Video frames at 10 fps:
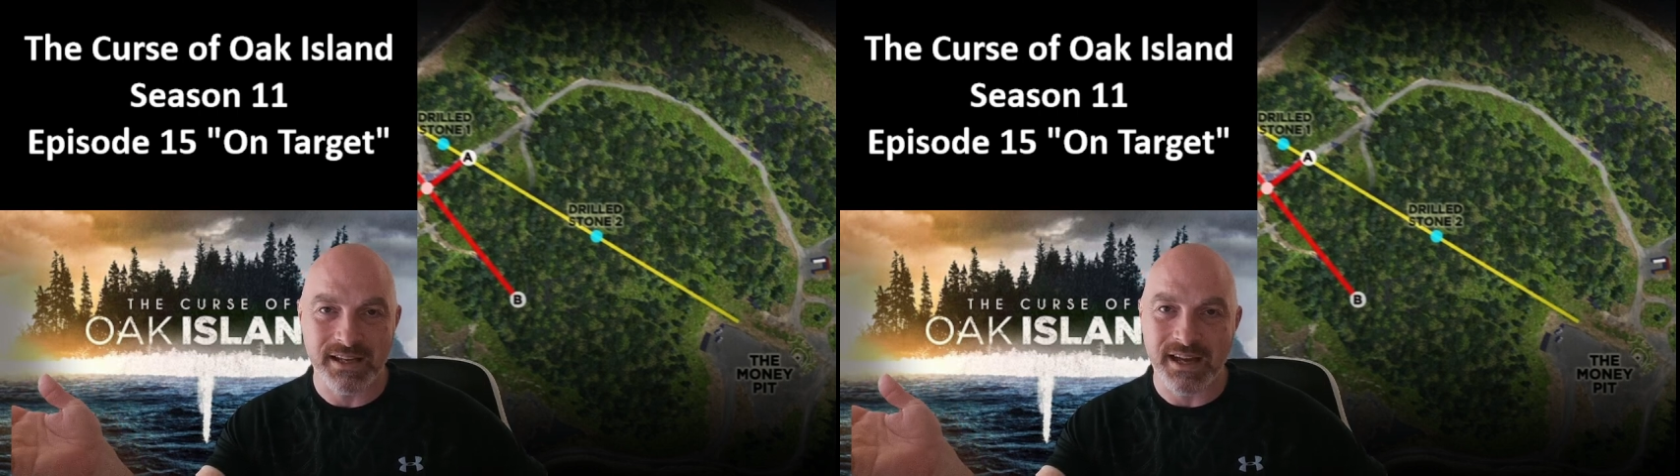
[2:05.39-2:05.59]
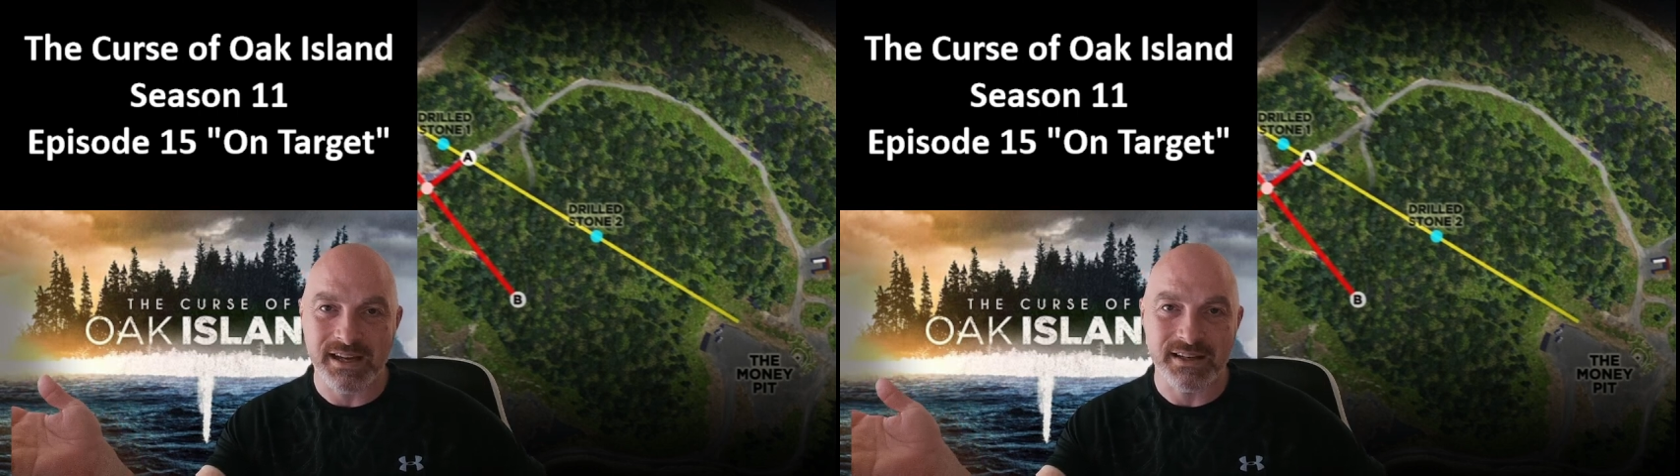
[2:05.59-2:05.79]

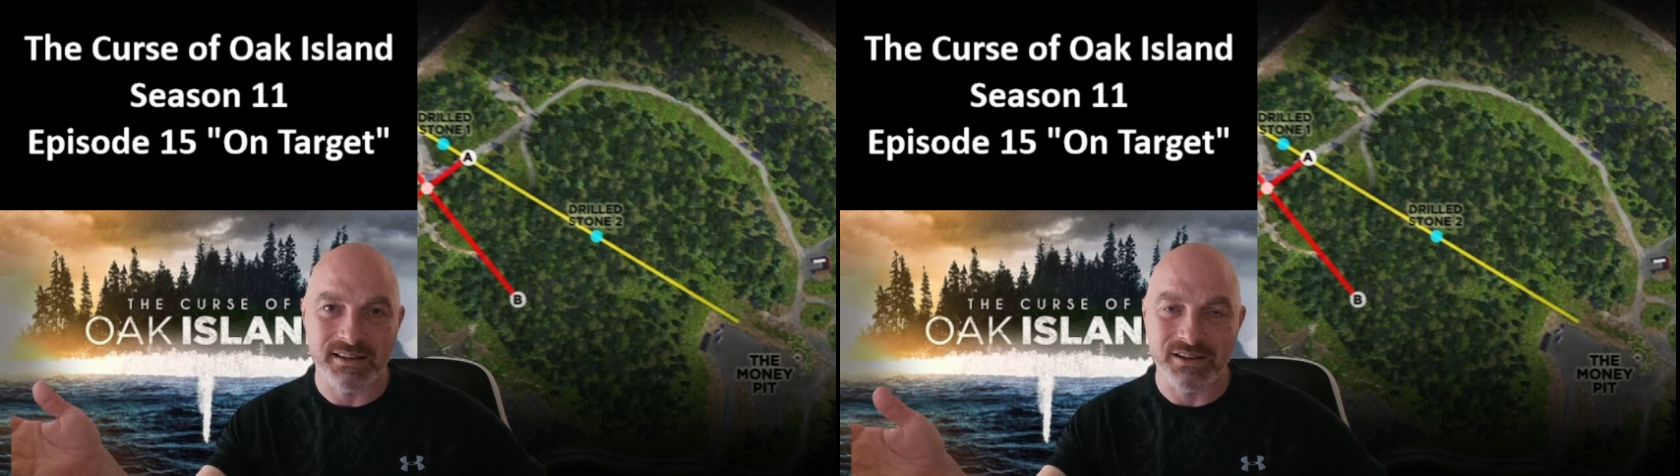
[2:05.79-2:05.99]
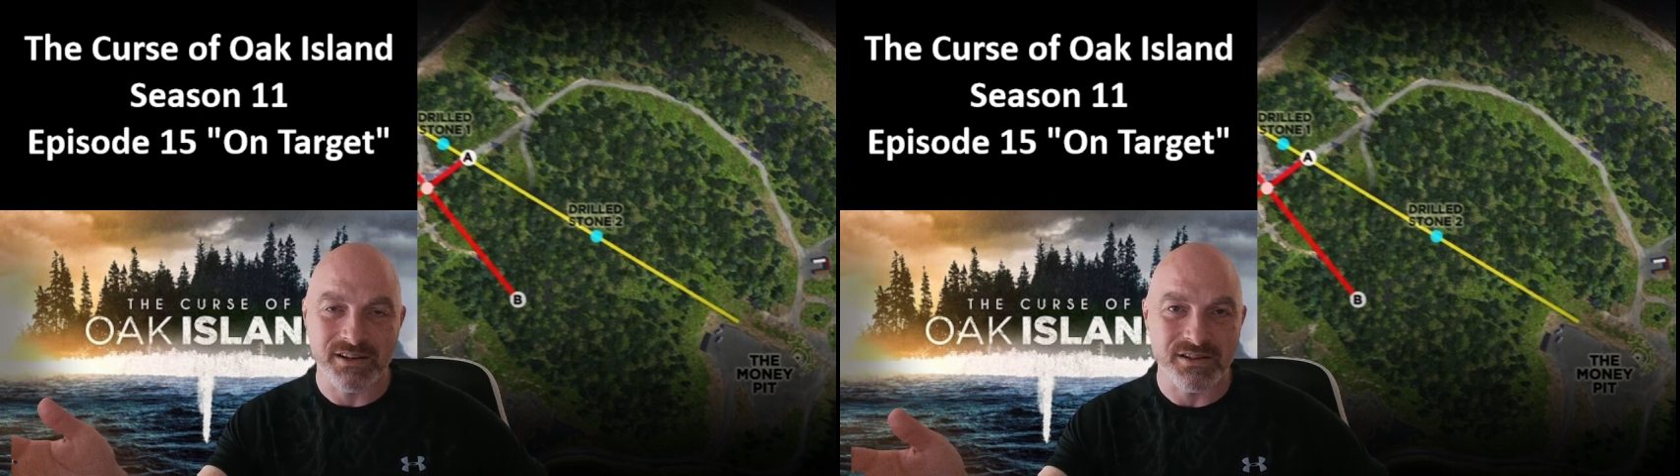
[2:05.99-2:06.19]
at
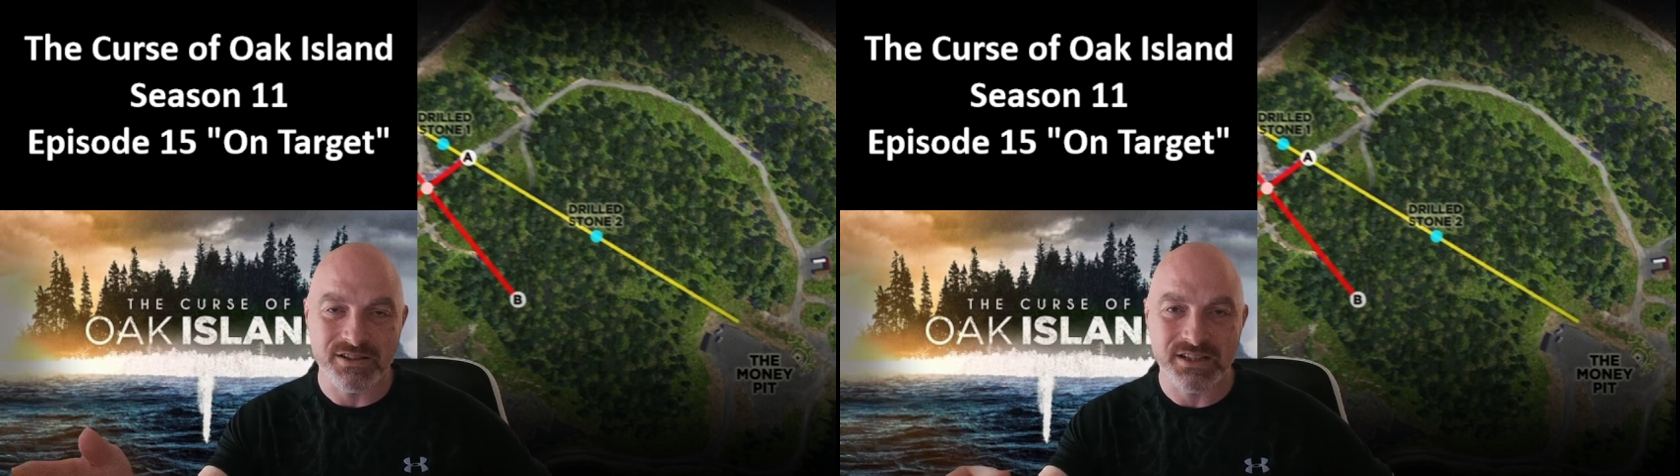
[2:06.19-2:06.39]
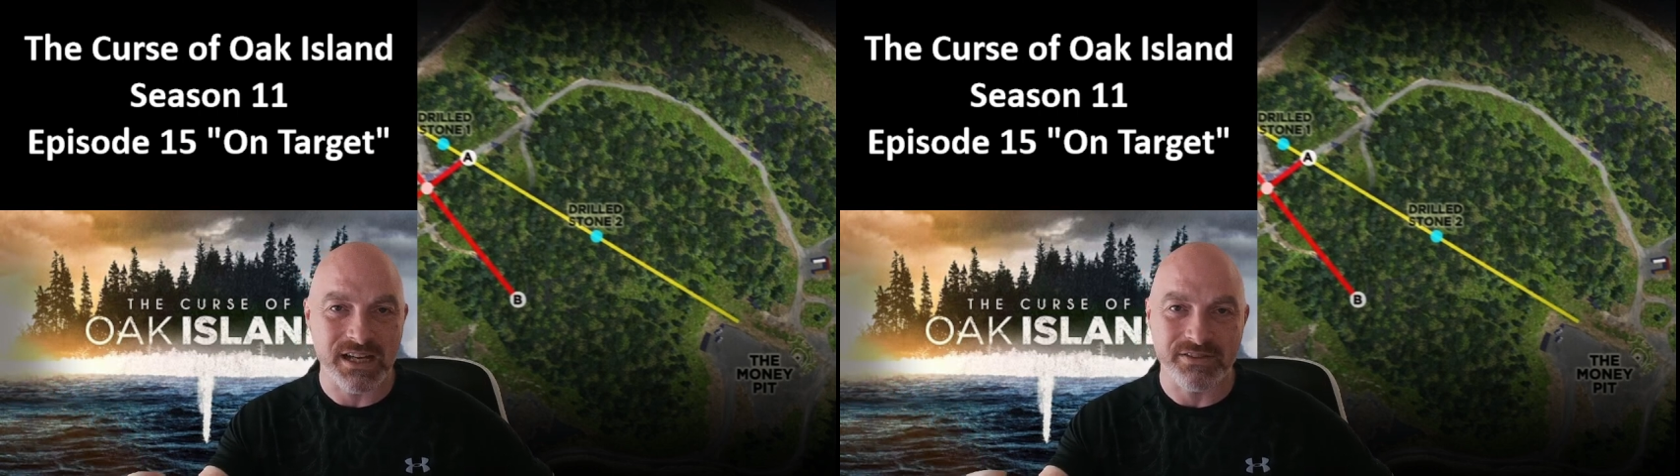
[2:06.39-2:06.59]
the garden
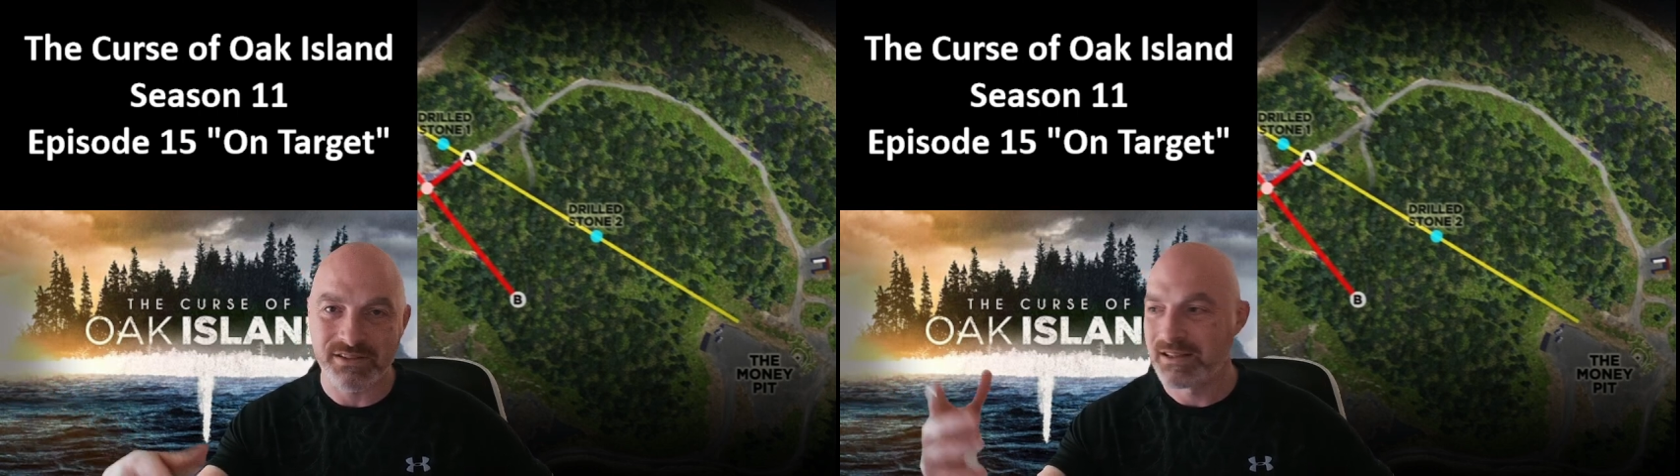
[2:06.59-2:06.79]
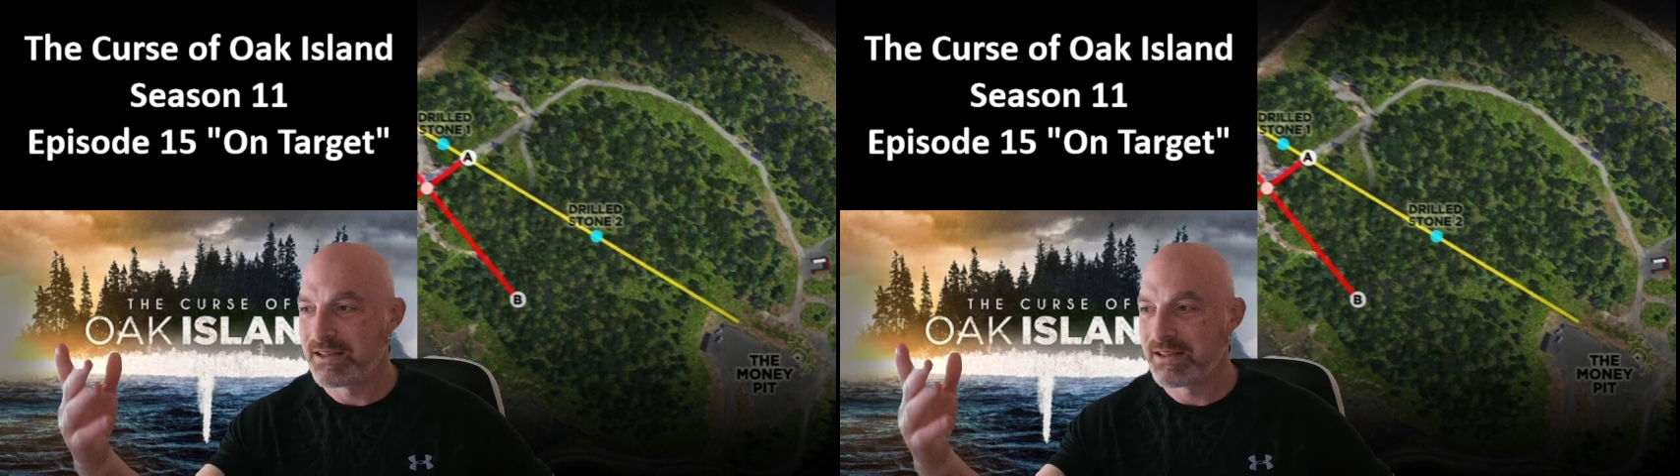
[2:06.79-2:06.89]
shaft.